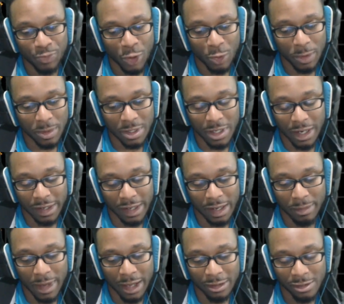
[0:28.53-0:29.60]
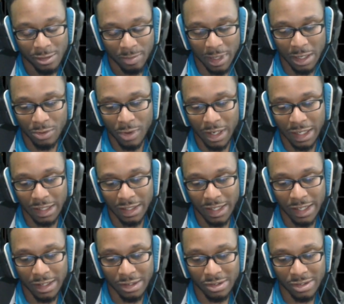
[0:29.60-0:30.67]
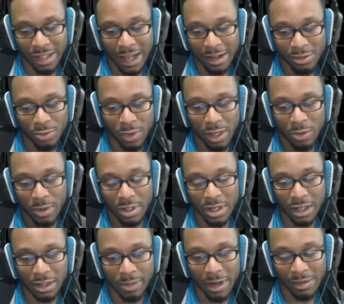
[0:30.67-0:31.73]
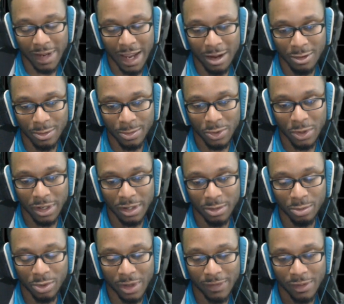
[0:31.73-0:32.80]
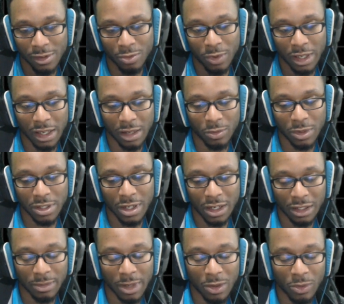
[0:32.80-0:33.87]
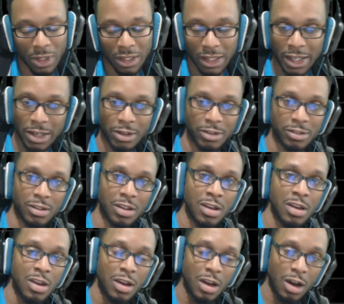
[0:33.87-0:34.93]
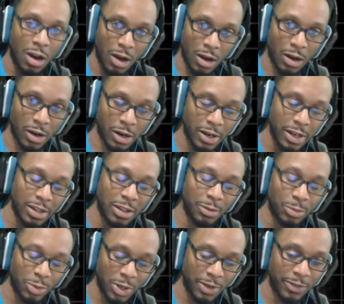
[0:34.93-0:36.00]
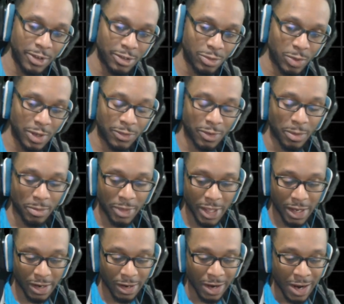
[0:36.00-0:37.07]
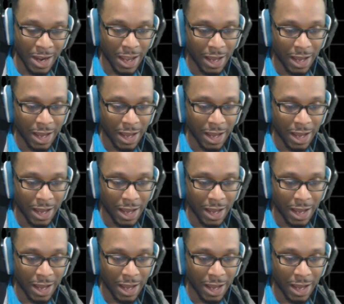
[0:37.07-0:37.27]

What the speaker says: We've been talking about speed running layers. Last week we talked about counterpoint. The previous week, and we talked about what layers are in the previous week from there.